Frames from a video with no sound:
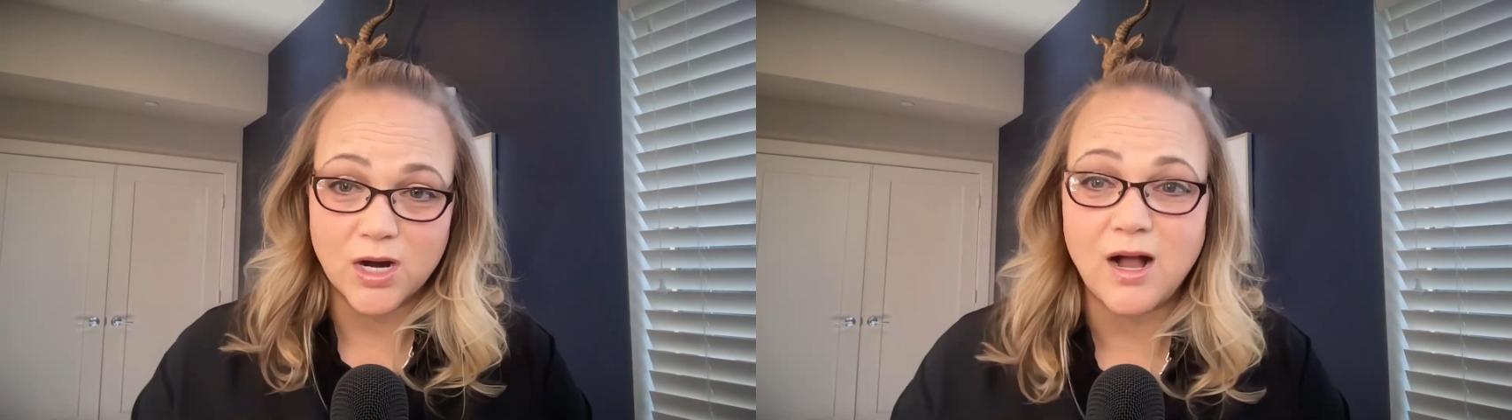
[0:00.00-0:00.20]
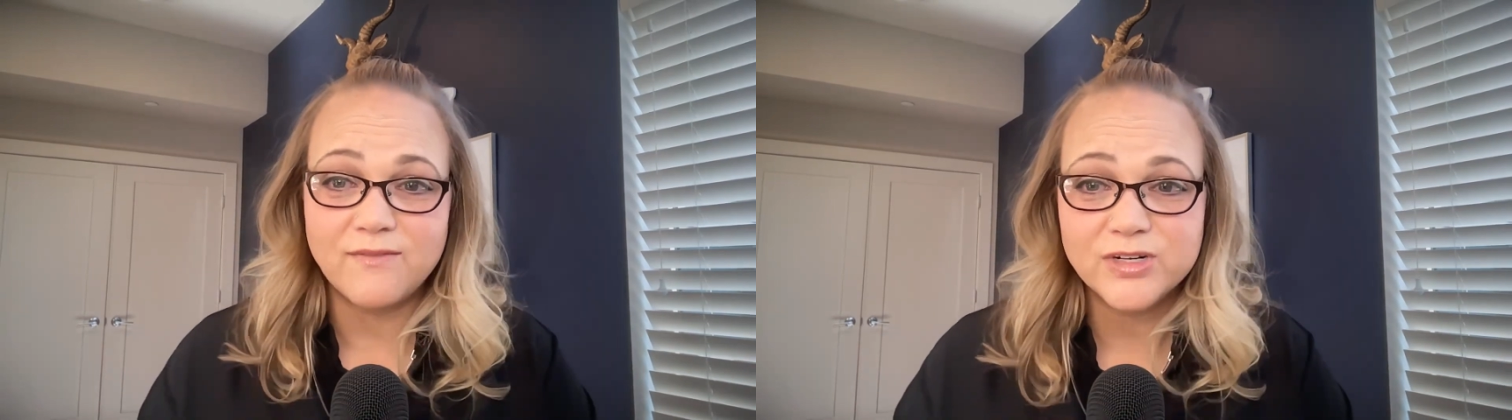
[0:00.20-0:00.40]

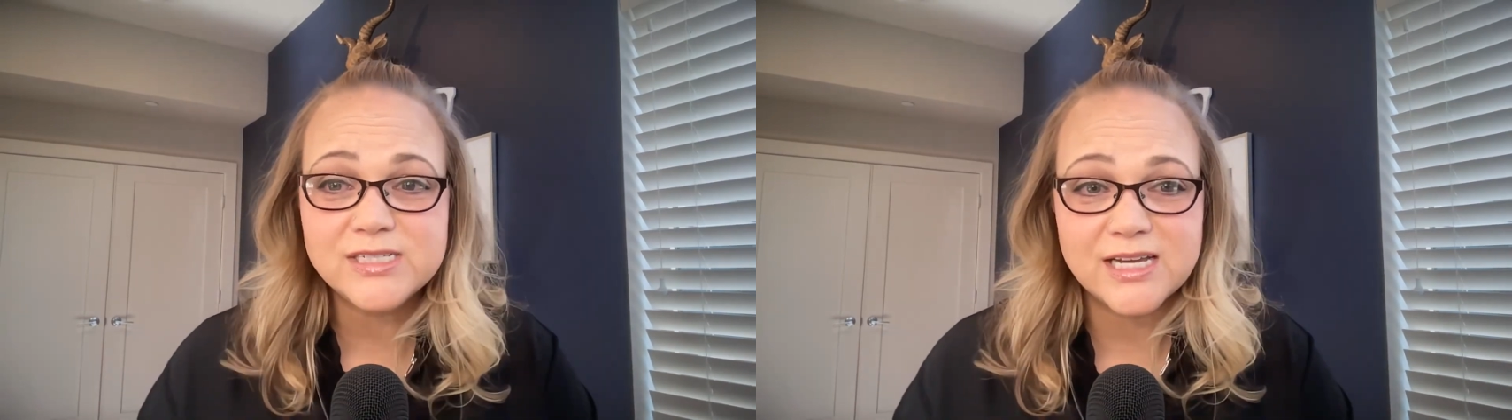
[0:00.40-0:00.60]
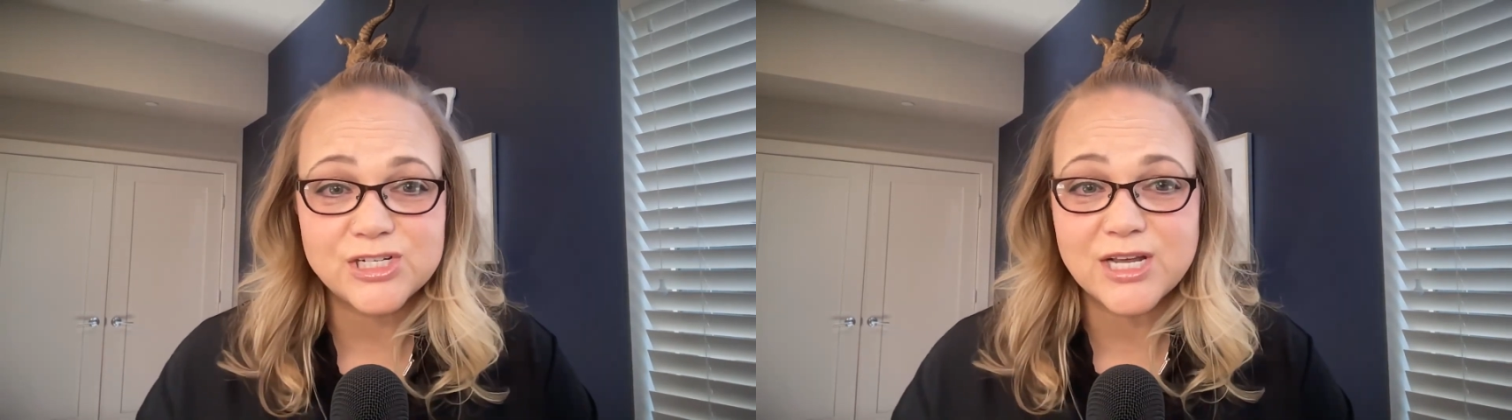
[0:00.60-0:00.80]

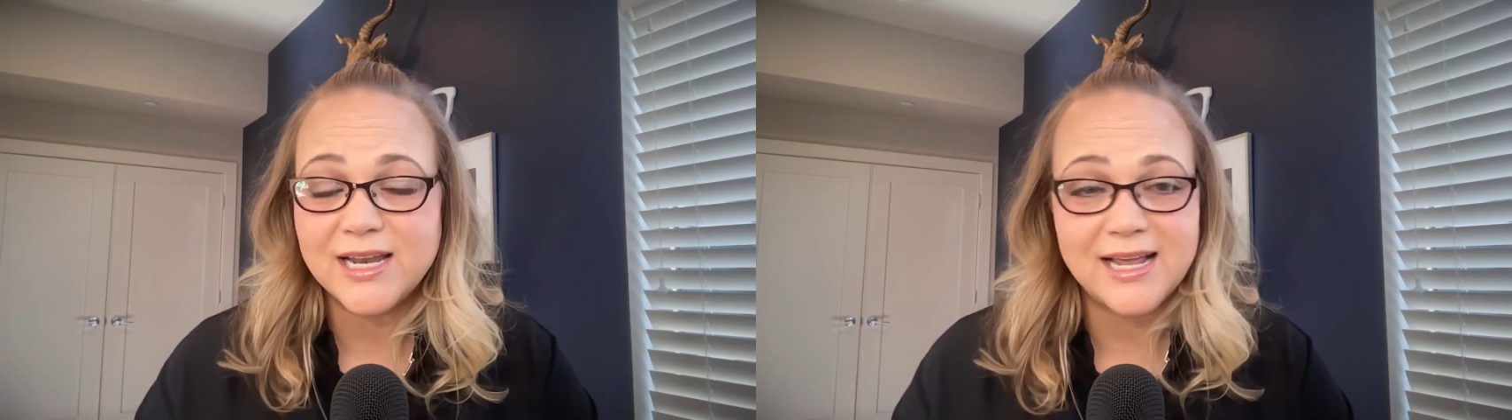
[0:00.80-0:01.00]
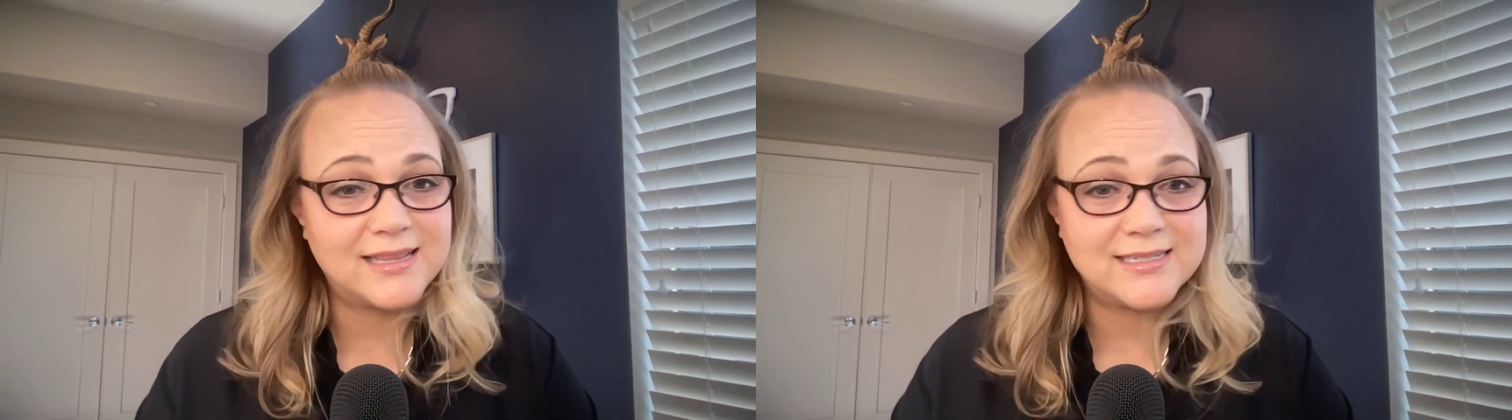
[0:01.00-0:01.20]

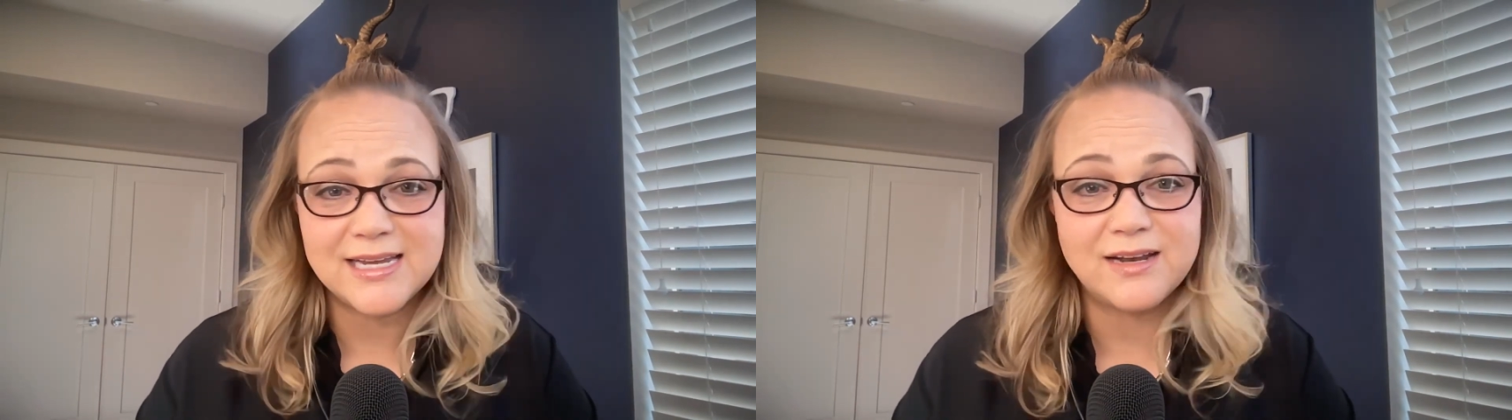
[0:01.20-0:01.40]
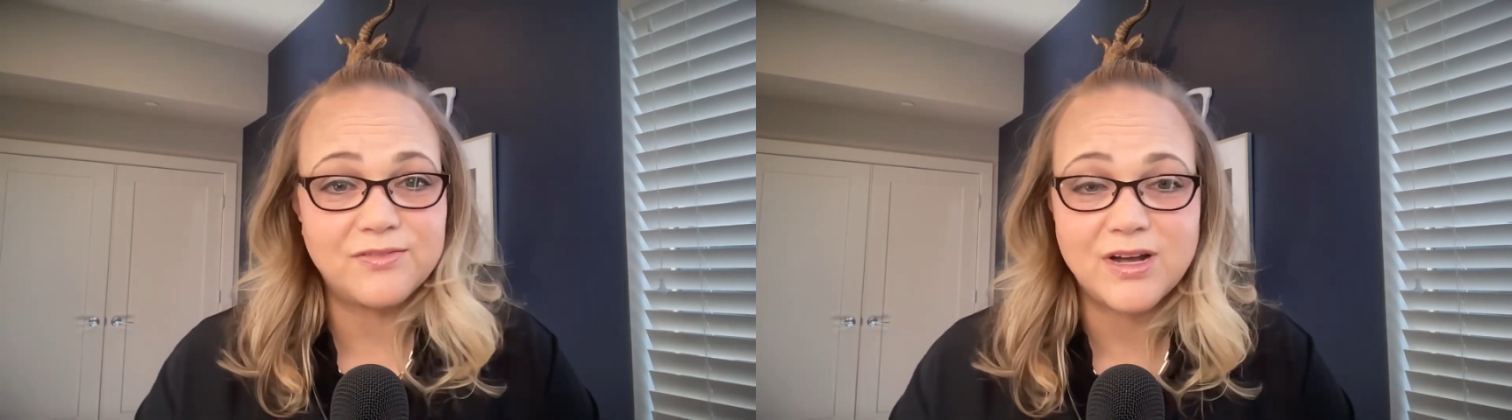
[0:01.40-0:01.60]
conversation and the
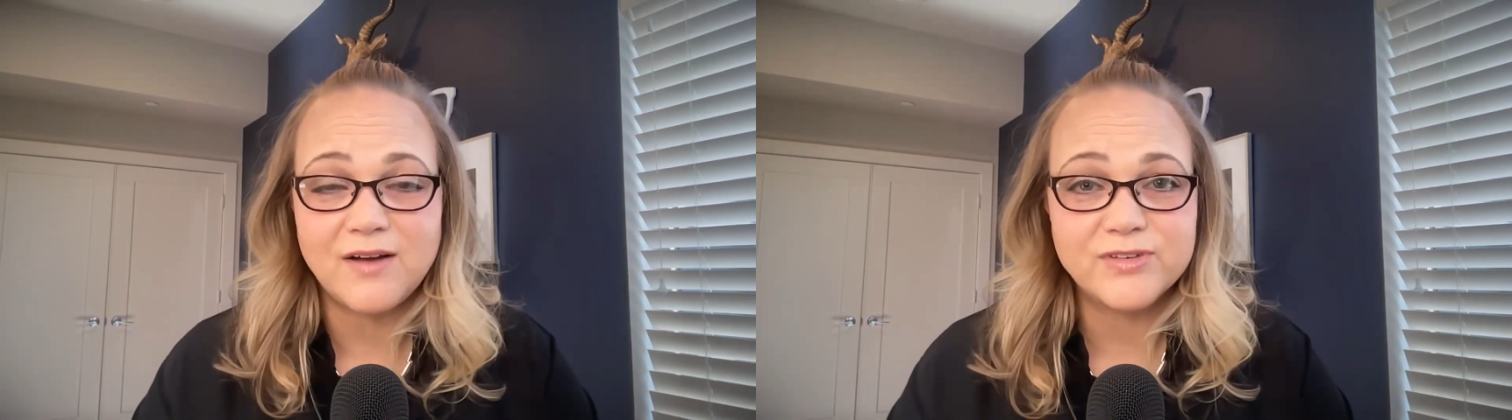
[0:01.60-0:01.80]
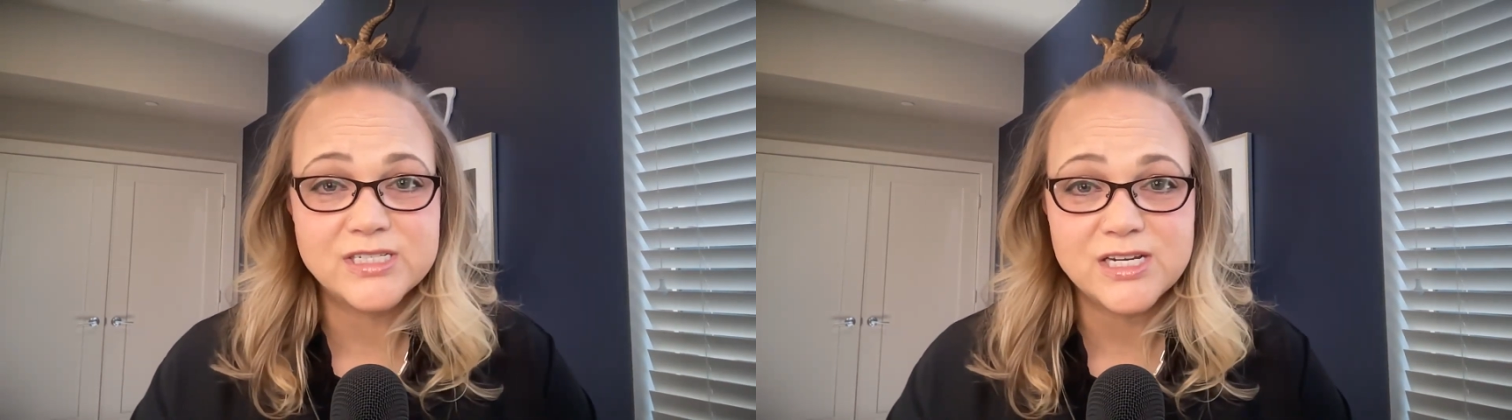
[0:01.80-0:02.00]
date of the
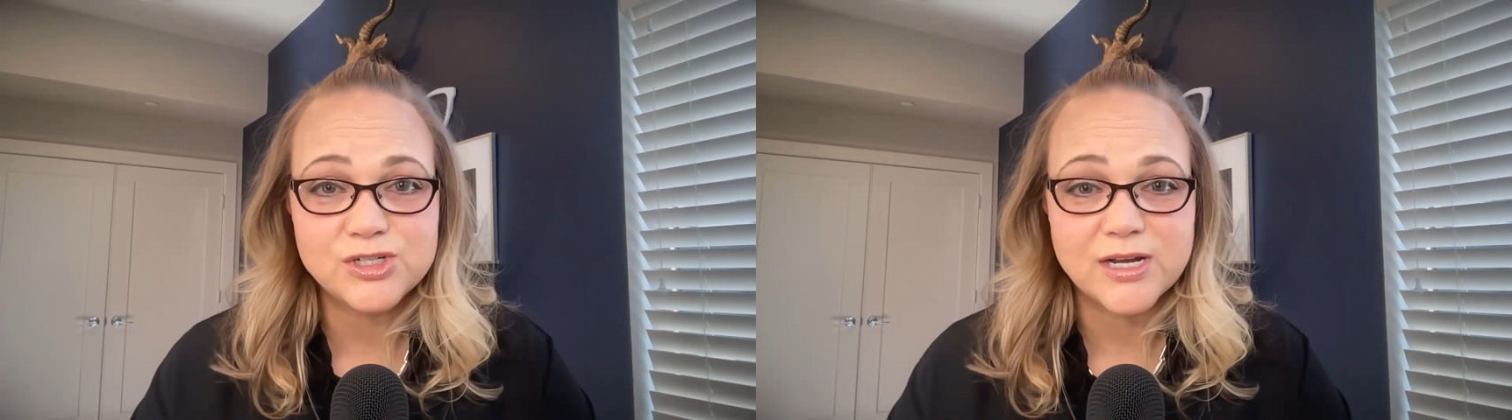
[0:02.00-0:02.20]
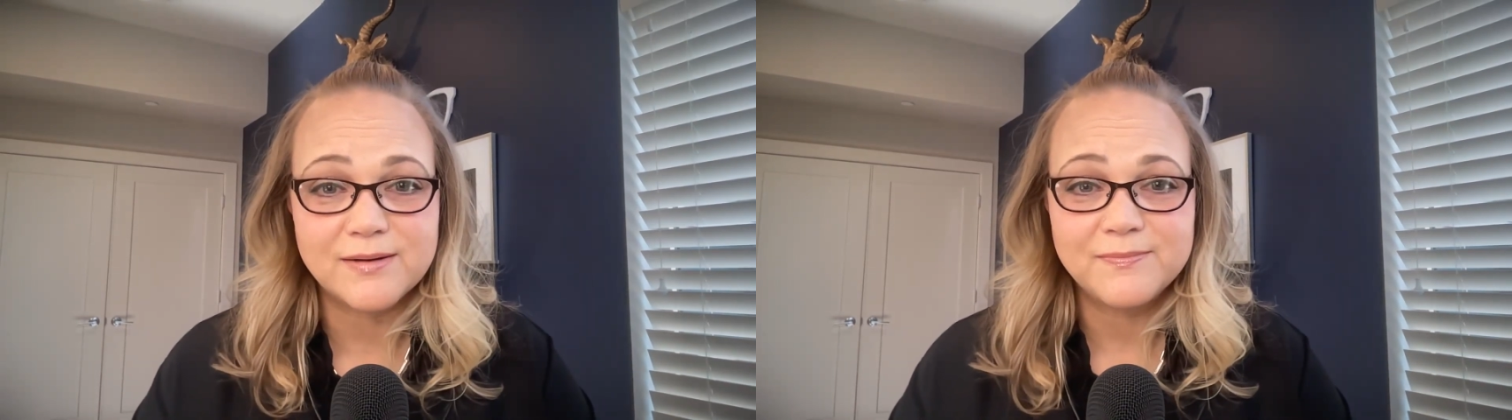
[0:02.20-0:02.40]

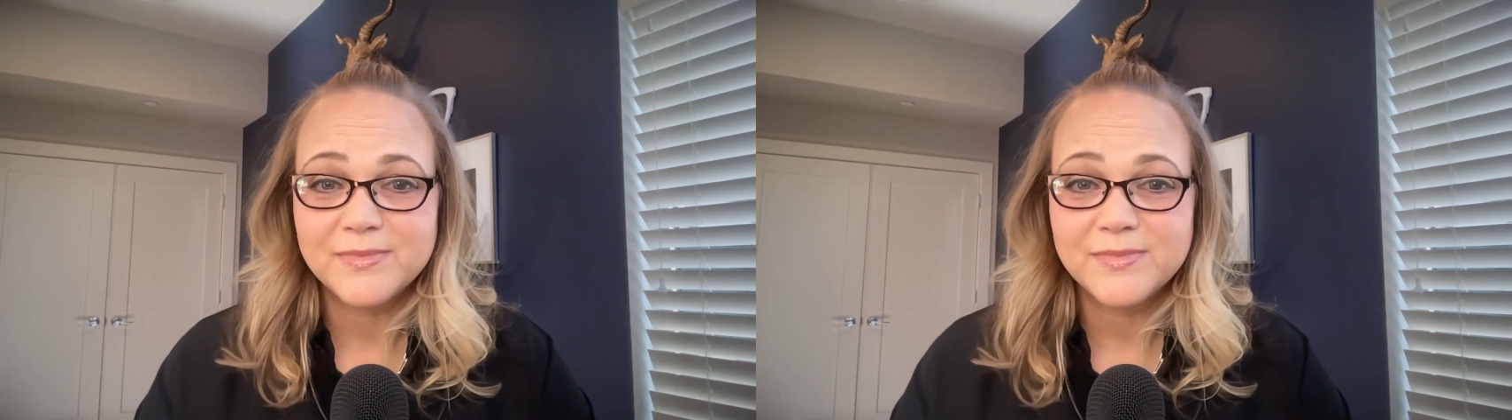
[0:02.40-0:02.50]
conversation.